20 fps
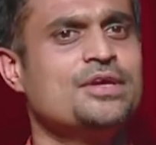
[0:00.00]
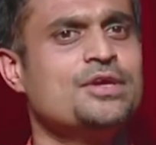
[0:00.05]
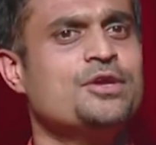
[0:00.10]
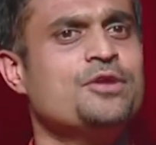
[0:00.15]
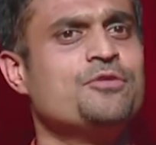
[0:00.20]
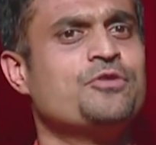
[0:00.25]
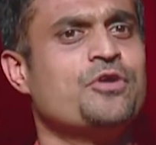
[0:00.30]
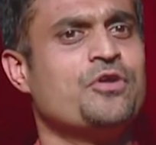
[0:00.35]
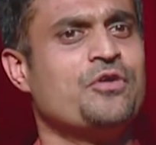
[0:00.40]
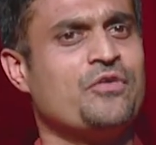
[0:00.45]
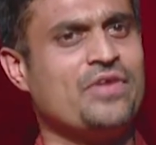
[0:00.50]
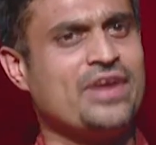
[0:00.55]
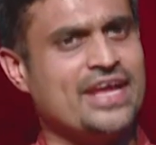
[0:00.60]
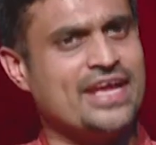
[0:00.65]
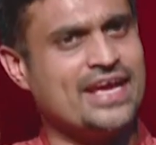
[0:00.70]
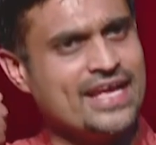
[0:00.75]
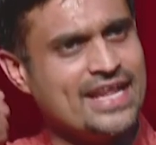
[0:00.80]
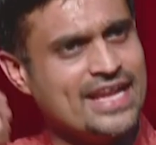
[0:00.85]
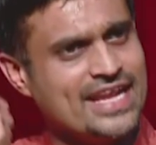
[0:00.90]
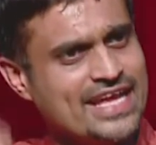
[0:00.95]
if you're
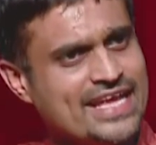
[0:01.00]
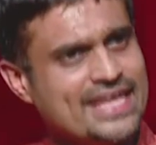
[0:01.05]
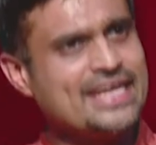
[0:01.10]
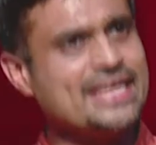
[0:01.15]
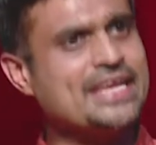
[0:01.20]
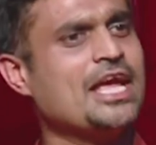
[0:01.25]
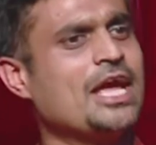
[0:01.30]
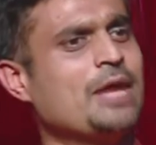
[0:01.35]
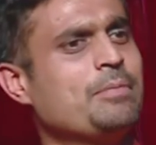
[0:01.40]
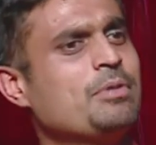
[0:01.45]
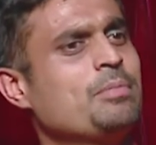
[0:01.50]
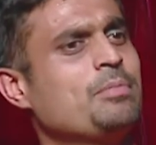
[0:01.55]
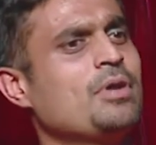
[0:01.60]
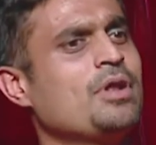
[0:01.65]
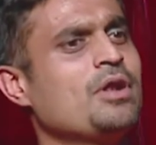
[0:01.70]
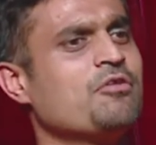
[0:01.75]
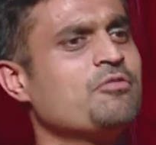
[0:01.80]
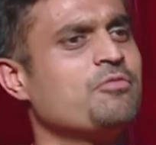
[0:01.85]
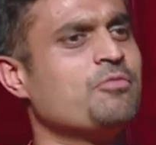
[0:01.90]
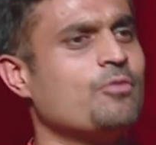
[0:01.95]
really
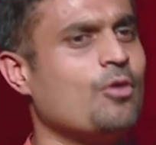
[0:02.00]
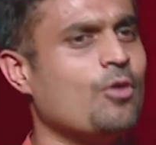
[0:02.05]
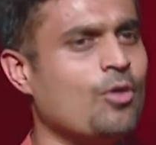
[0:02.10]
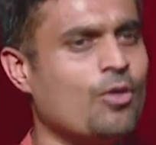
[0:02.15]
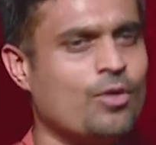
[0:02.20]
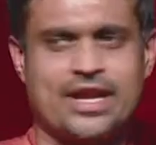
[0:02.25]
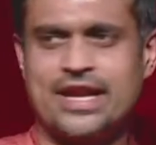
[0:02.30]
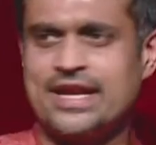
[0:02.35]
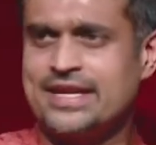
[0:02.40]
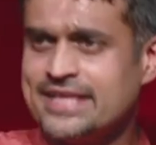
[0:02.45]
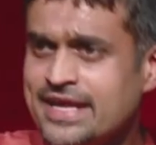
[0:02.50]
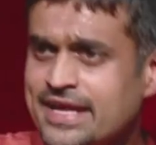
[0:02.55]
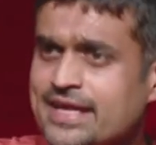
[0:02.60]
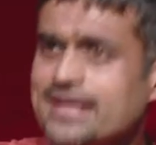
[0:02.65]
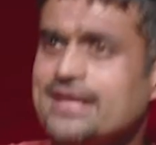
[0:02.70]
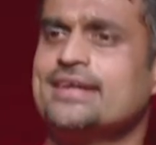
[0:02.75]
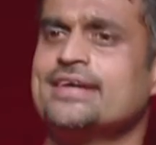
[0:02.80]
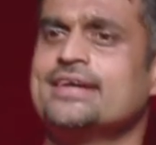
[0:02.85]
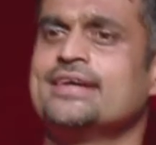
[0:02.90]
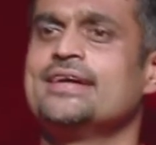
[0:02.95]
incapable of
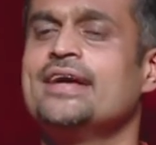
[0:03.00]
orating,